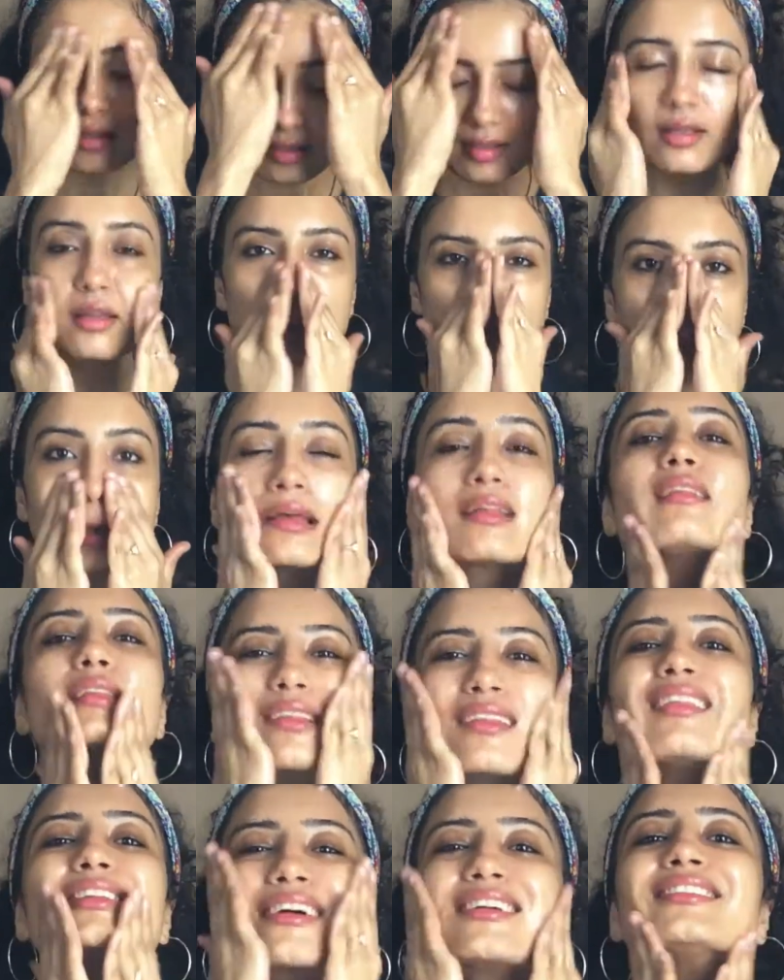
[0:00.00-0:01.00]
Massage your
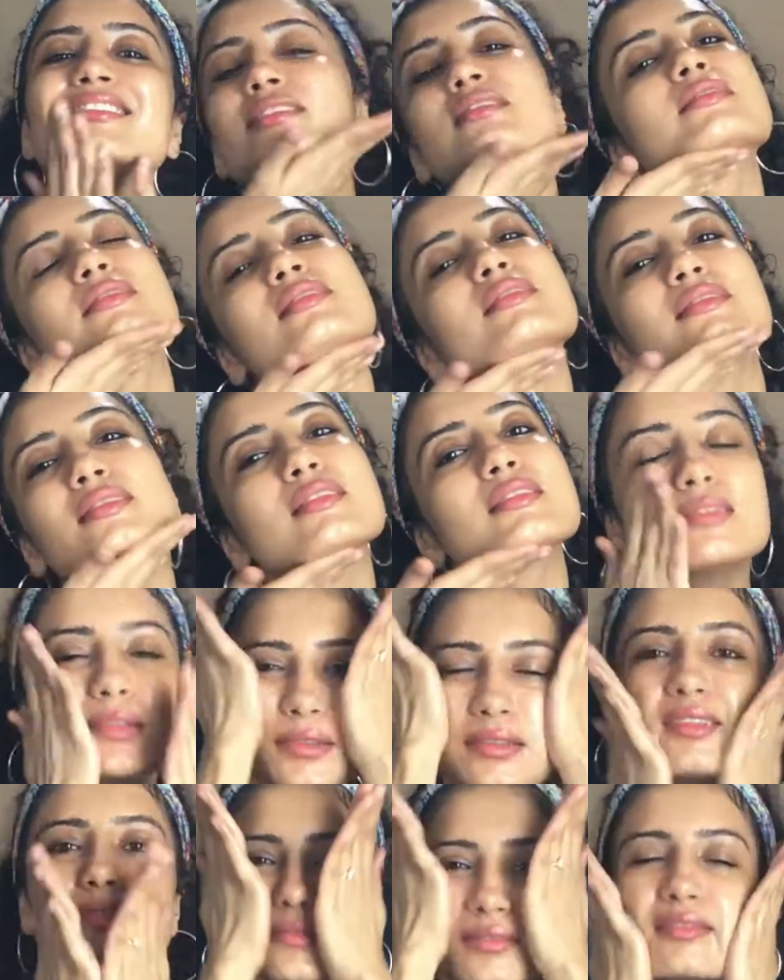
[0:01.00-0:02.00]
face for 10
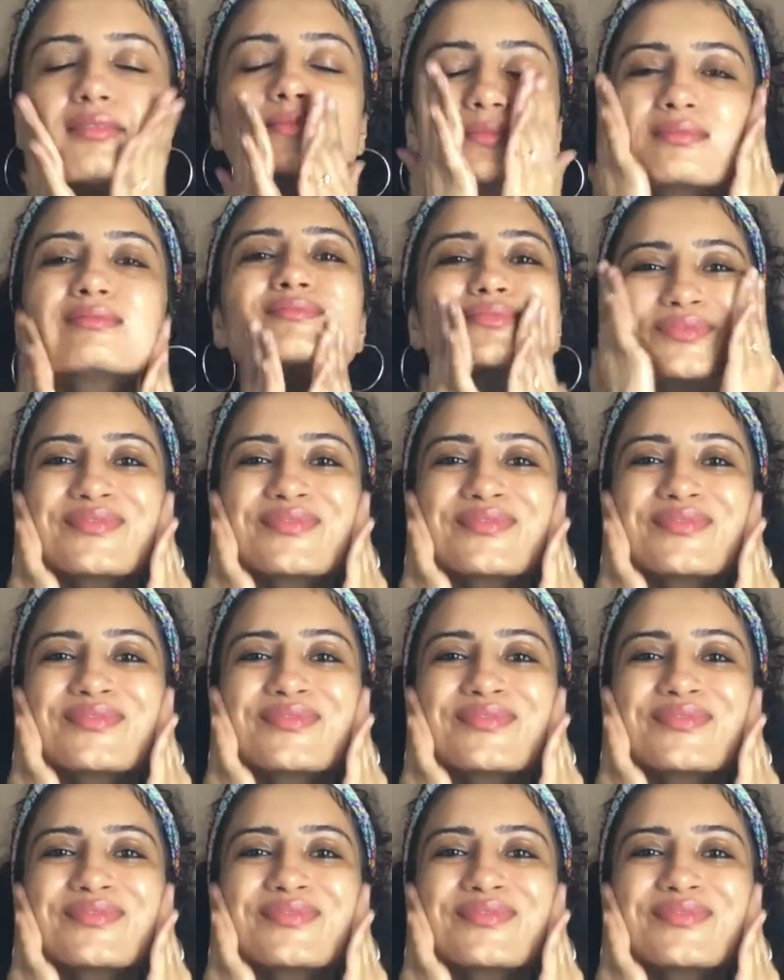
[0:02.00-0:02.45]
minutes.